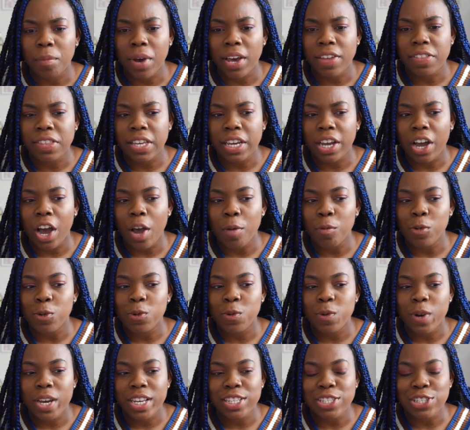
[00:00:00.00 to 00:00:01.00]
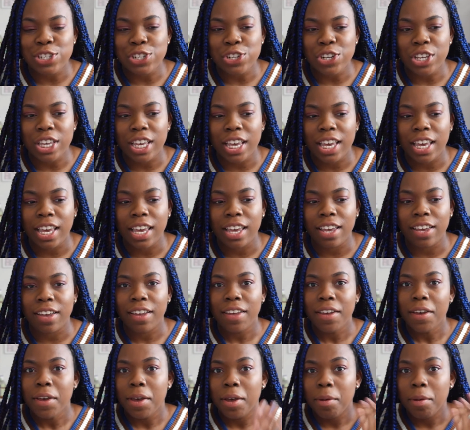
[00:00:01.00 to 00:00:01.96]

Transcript: I think I'm always looking